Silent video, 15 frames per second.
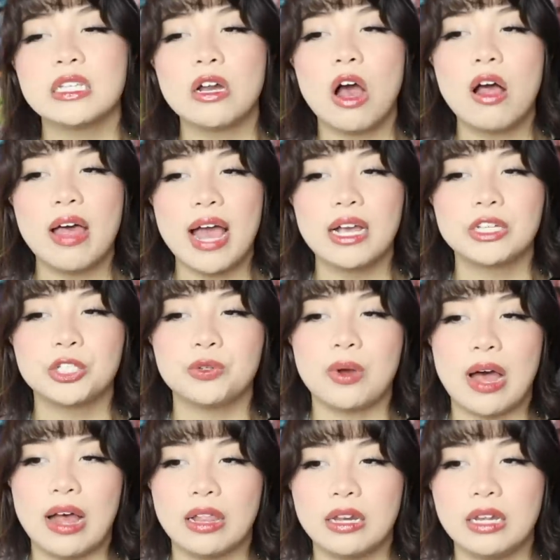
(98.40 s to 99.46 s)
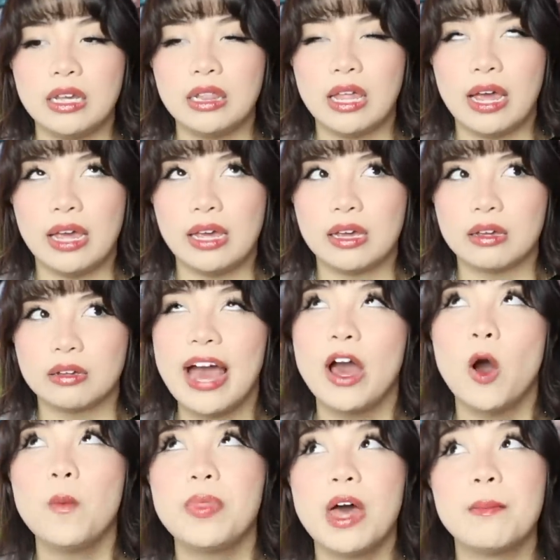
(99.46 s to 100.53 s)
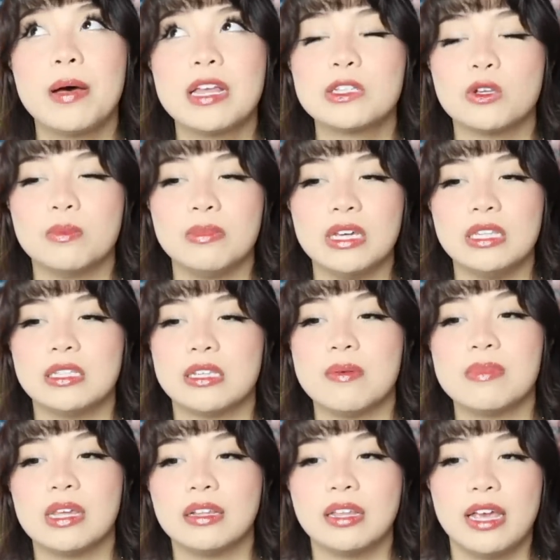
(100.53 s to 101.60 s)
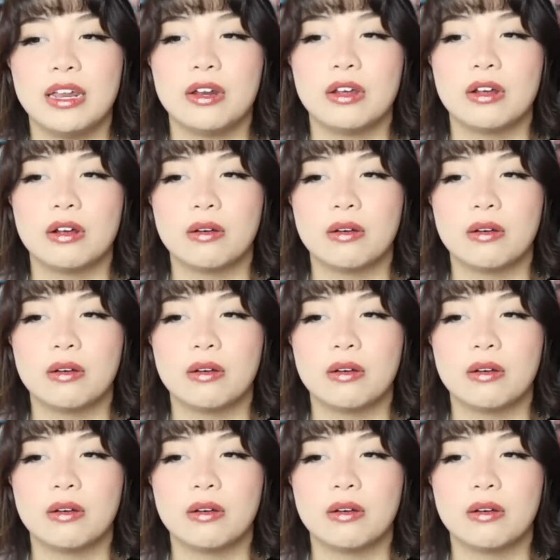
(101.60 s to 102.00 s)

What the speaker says: in all actuality, like, I hope that puzzle means something later.